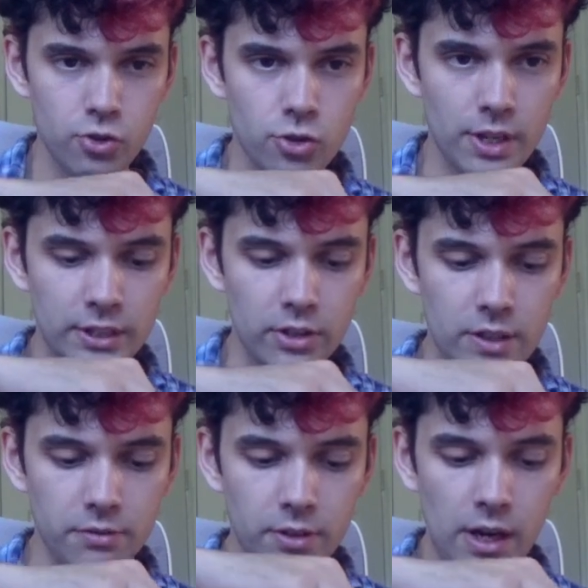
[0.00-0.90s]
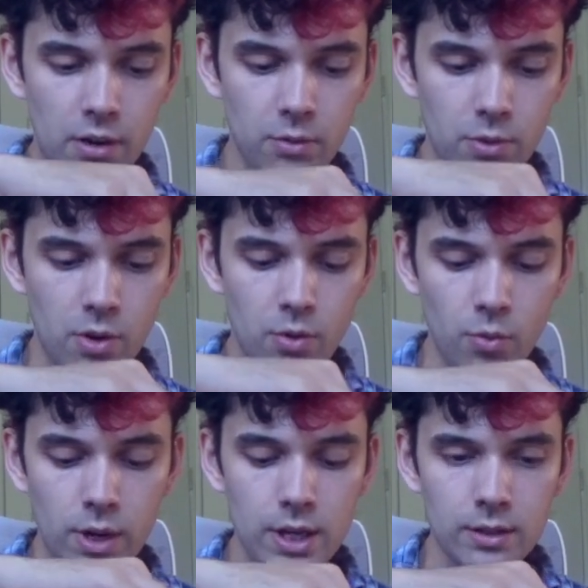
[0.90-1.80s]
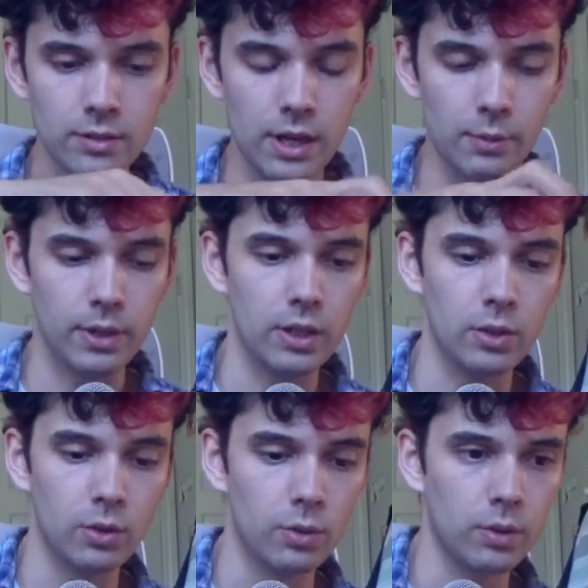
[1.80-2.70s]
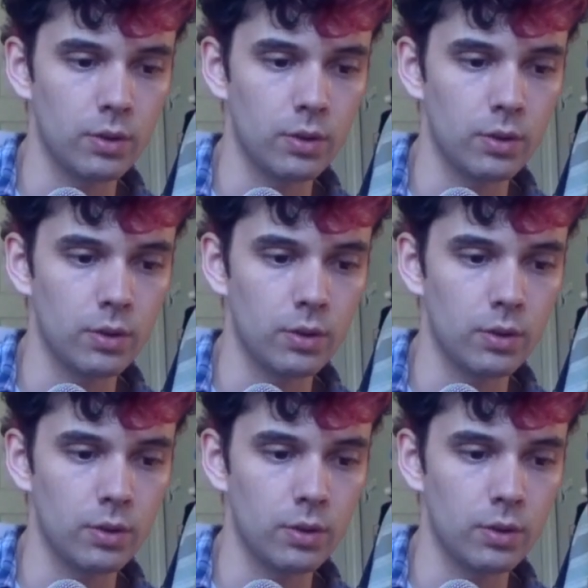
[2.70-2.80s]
like trying to figure out what it is that I want to do.